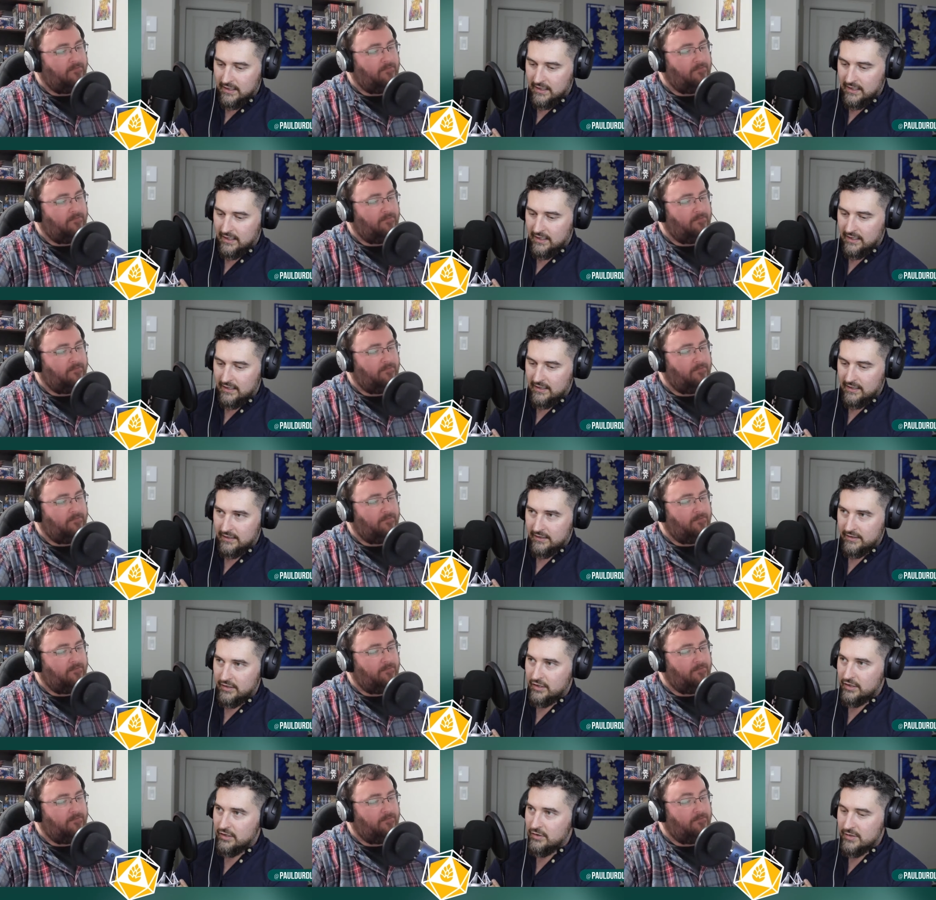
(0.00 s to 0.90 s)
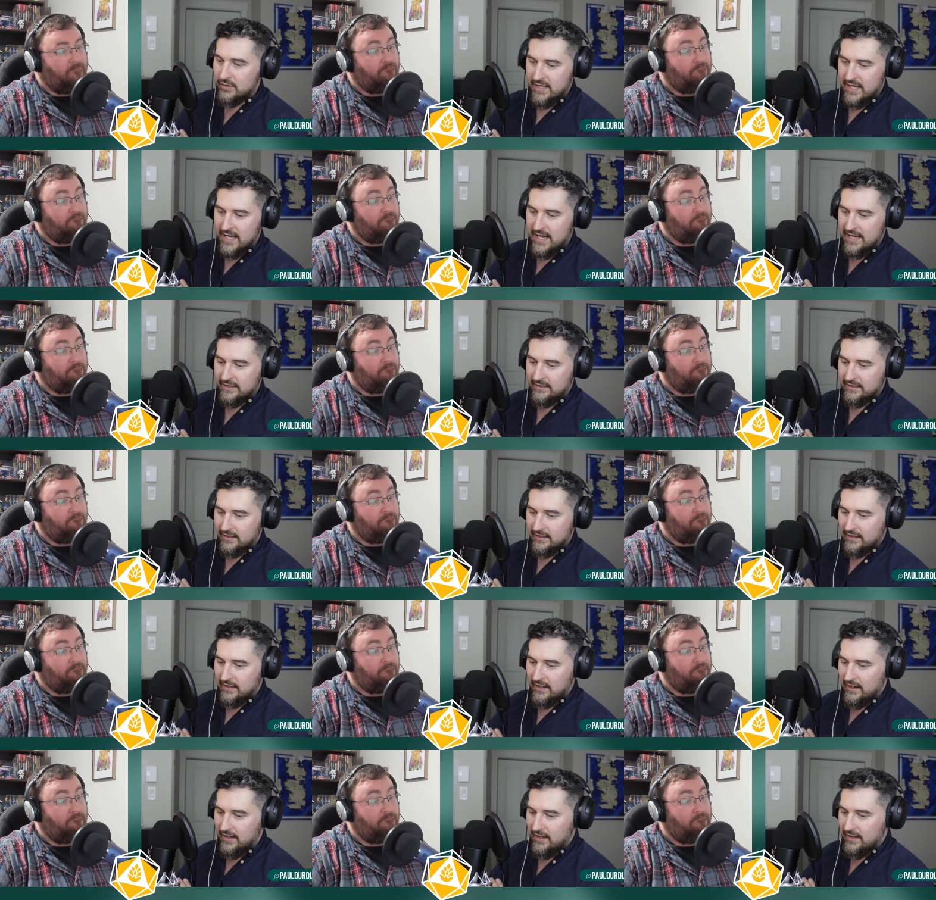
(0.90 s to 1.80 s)
Speaker 1: You can use that.
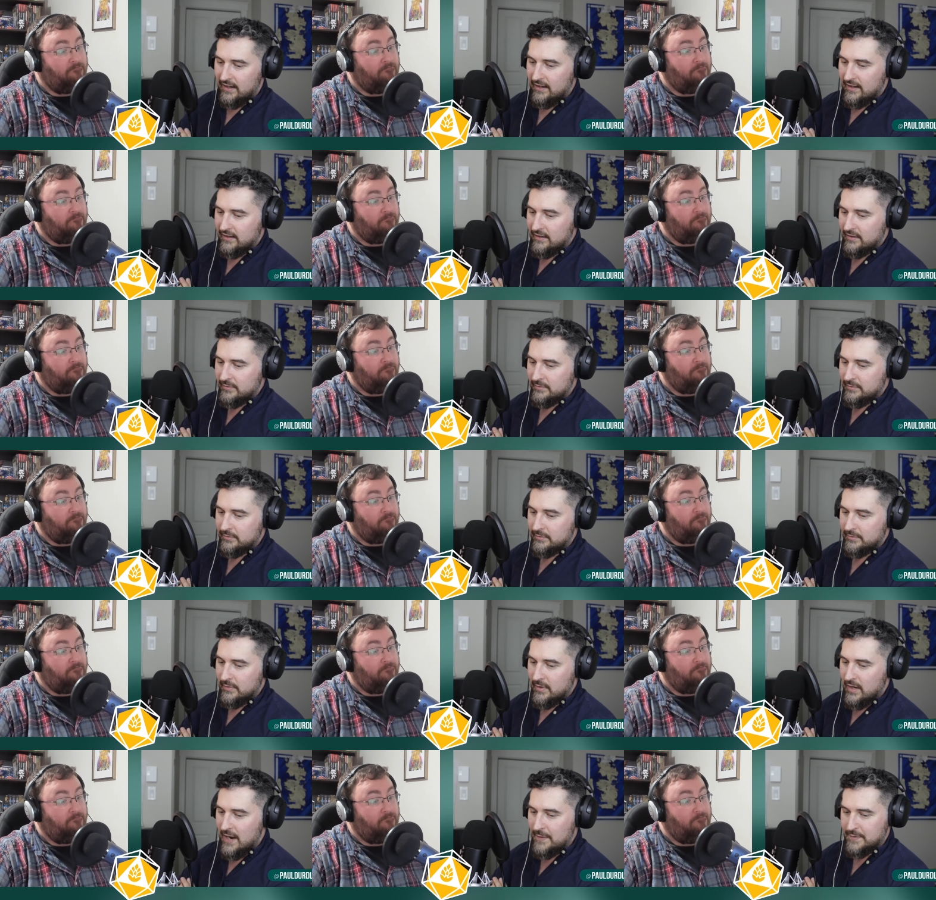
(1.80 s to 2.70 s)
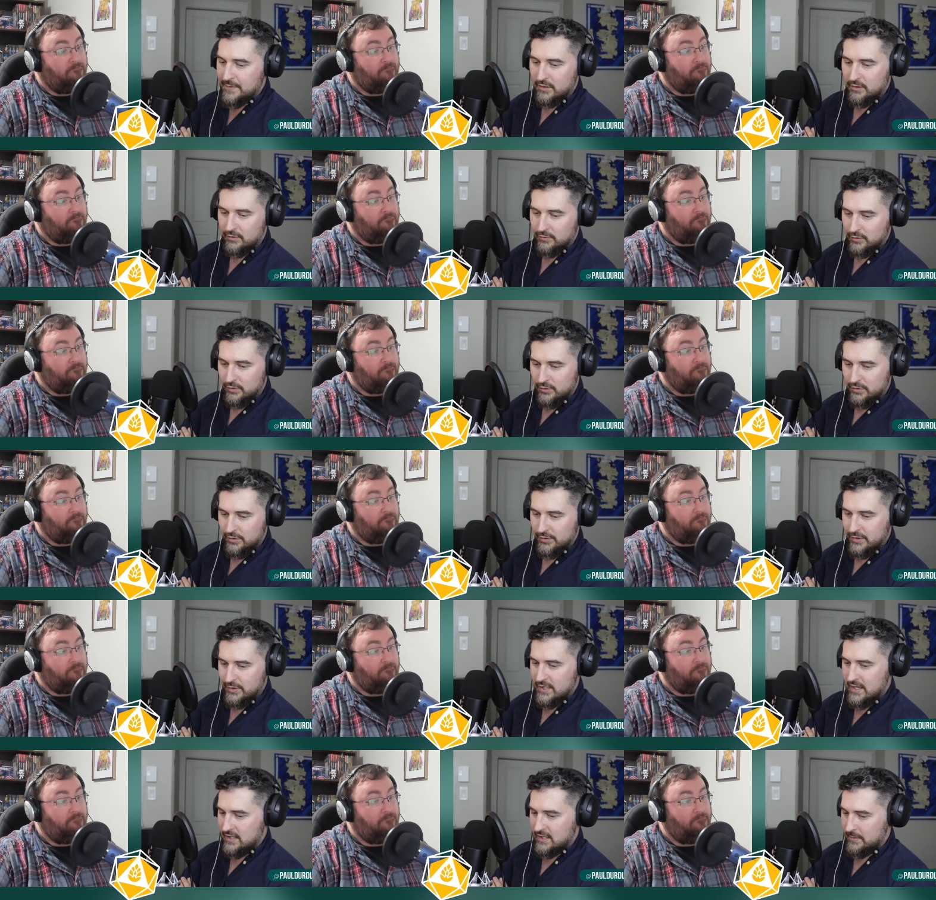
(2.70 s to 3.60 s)
Optional rules,
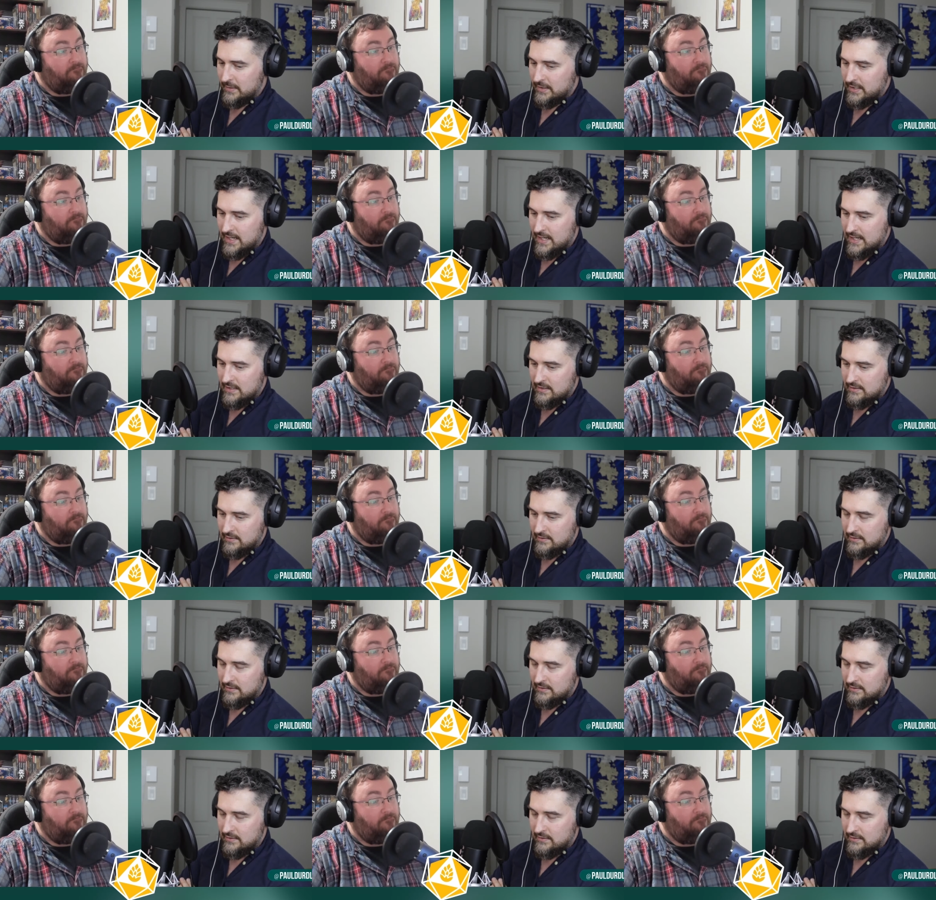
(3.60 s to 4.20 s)
you talked about that.